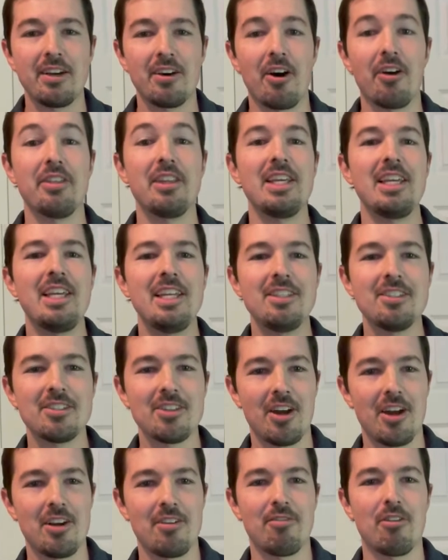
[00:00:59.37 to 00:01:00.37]
on the
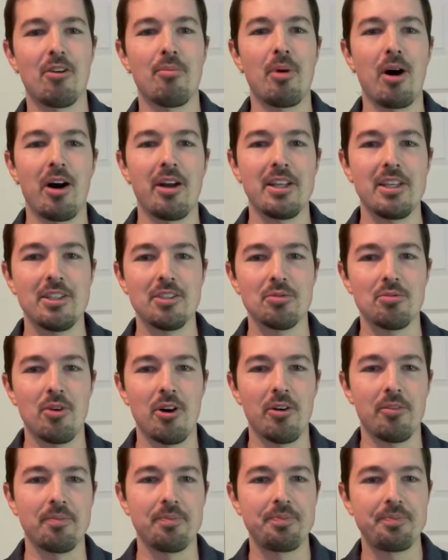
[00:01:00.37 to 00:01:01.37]
inside of our body as
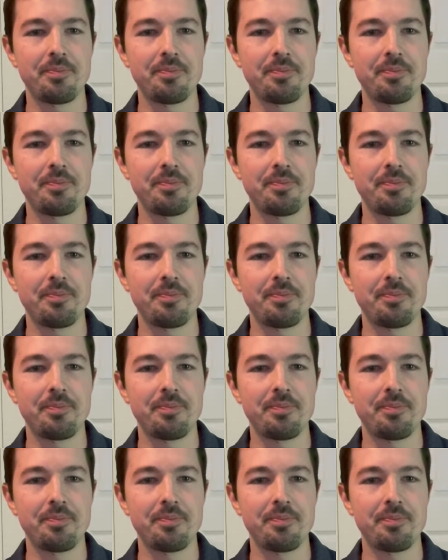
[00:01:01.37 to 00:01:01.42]
well.